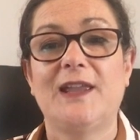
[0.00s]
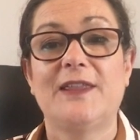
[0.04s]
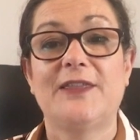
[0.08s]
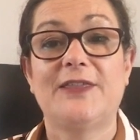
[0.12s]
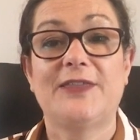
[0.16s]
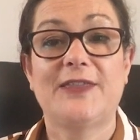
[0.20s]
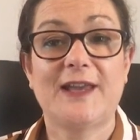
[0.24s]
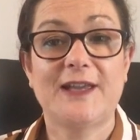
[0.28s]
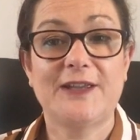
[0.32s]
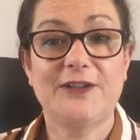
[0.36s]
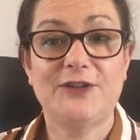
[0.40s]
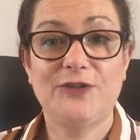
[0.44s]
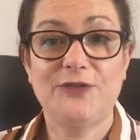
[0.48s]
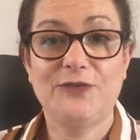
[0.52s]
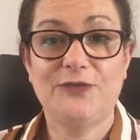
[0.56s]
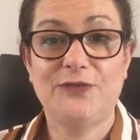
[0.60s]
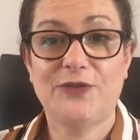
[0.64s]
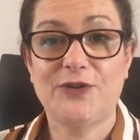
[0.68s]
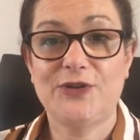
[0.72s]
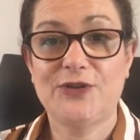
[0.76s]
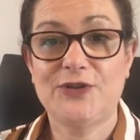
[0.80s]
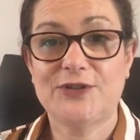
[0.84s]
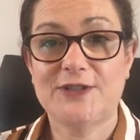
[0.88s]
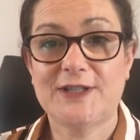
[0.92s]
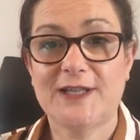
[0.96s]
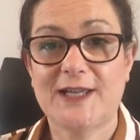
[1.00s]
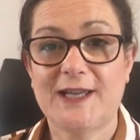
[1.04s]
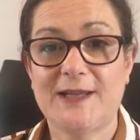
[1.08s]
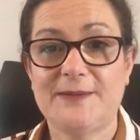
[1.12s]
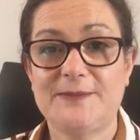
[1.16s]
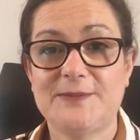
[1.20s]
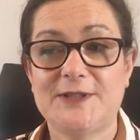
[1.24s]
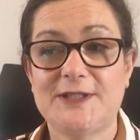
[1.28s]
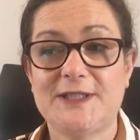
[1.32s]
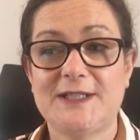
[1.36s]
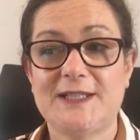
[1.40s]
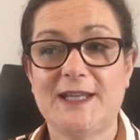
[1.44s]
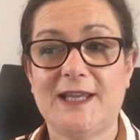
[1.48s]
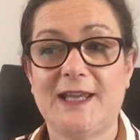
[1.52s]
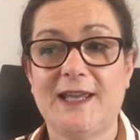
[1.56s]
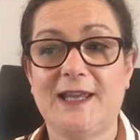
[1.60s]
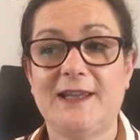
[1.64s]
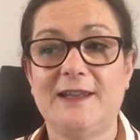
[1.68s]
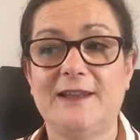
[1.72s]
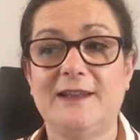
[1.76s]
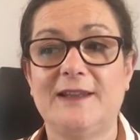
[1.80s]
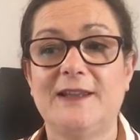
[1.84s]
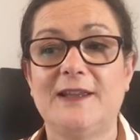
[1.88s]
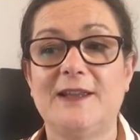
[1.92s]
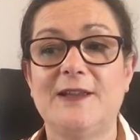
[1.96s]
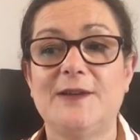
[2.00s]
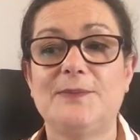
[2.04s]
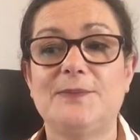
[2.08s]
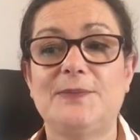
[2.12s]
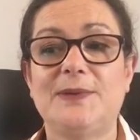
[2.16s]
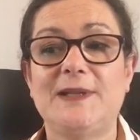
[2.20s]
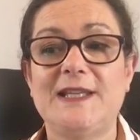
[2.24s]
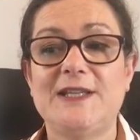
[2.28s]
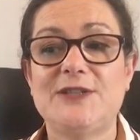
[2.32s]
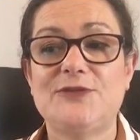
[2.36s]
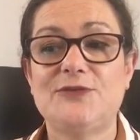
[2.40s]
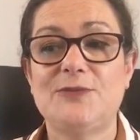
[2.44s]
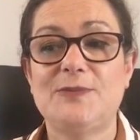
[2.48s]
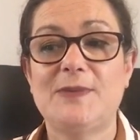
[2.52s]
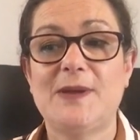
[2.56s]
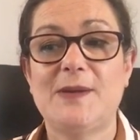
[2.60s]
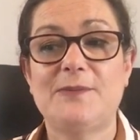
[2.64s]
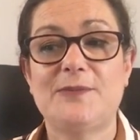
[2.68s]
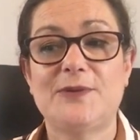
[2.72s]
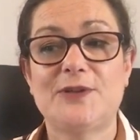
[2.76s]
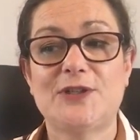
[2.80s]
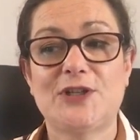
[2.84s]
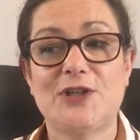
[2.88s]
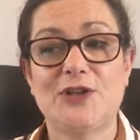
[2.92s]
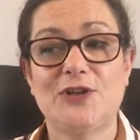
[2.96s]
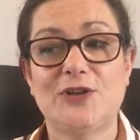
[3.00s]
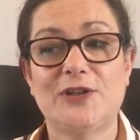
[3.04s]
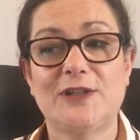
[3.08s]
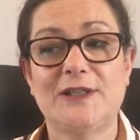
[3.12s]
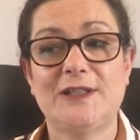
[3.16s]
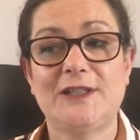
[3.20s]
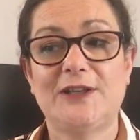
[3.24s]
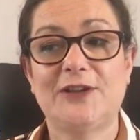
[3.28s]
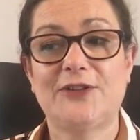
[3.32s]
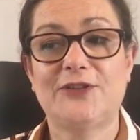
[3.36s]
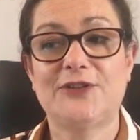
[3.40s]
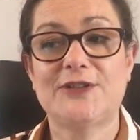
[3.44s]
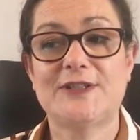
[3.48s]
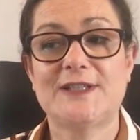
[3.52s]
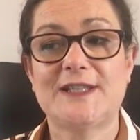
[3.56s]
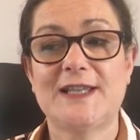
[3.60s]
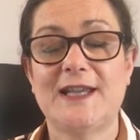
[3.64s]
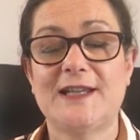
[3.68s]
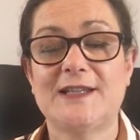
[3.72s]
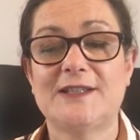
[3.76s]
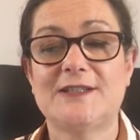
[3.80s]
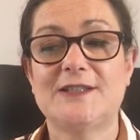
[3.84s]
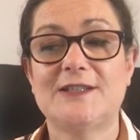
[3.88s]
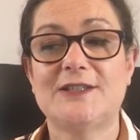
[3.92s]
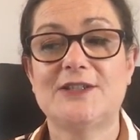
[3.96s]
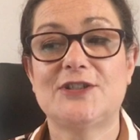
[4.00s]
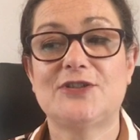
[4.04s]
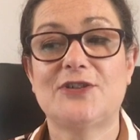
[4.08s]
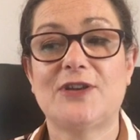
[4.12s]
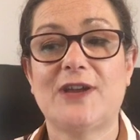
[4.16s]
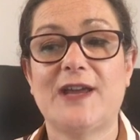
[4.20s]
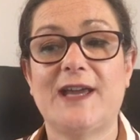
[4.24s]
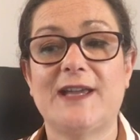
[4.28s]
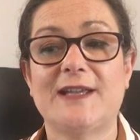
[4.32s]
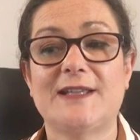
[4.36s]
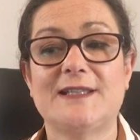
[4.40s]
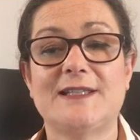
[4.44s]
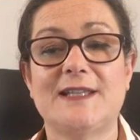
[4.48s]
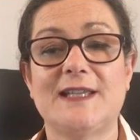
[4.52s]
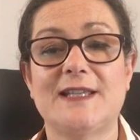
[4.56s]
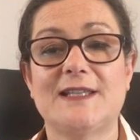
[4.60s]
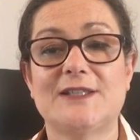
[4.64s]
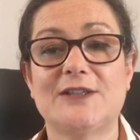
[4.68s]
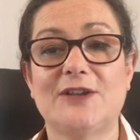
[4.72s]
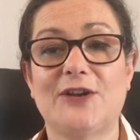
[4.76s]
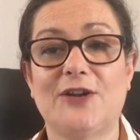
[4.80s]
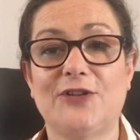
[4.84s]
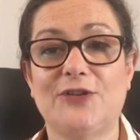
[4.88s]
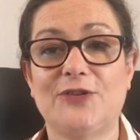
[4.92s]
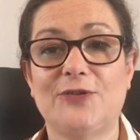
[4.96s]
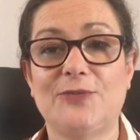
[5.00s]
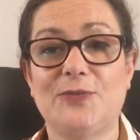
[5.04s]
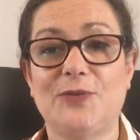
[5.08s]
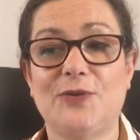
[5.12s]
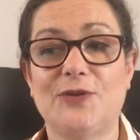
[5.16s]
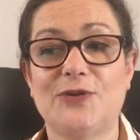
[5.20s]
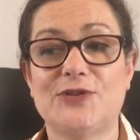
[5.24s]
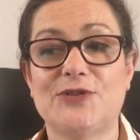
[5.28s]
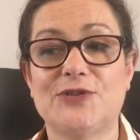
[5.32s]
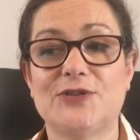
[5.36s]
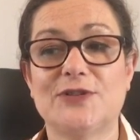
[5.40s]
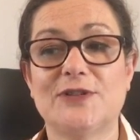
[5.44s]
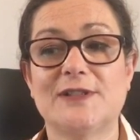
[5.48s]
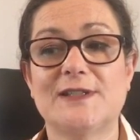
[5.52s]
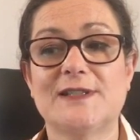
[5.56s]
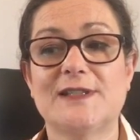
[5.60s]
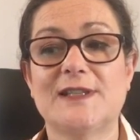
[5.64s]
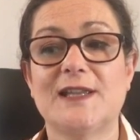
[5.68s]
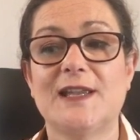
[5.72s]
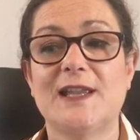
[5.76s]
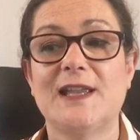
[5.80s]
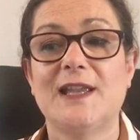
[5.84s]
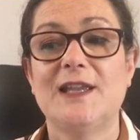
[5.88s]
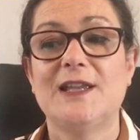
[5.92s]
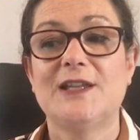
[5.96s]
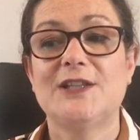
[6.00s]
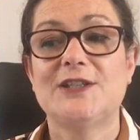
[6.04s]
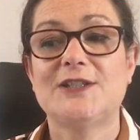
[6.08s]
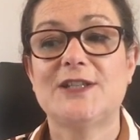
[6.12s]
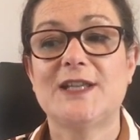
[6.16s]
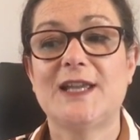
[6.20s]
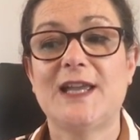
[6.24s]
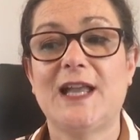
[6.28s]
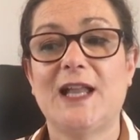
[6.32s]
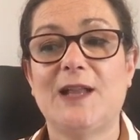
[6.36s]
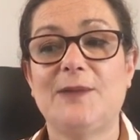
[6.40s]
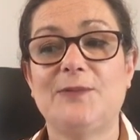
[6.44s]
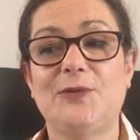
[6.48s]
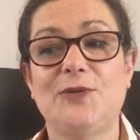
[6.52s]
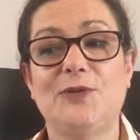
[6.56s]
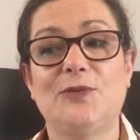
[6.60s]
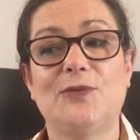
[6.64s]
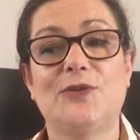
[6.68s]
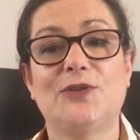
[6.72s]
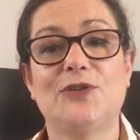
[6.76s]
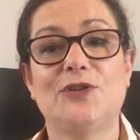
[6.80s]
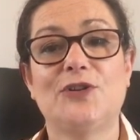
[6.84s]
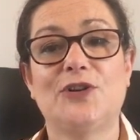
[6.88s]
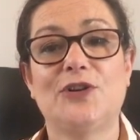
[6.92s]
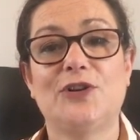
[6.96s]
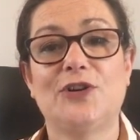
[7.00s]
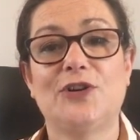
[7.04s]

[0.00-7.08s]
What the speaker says: Thank you for your time today. Please remember to look at the other sections to access other modules to help you on your